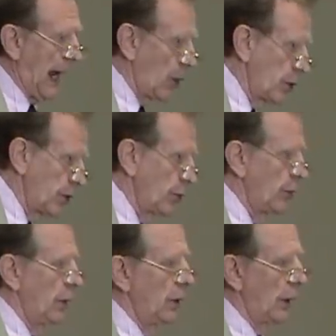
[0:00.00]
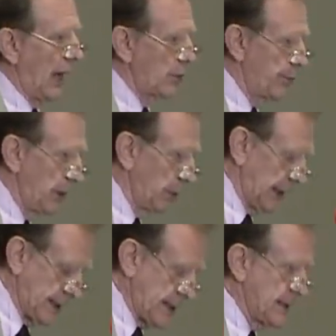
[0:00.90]
How do, you, how do
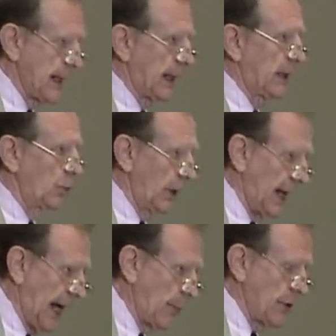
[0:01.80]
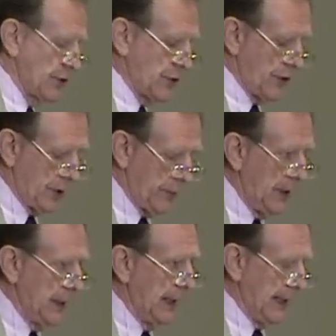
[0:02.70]
people get sick and what happens to them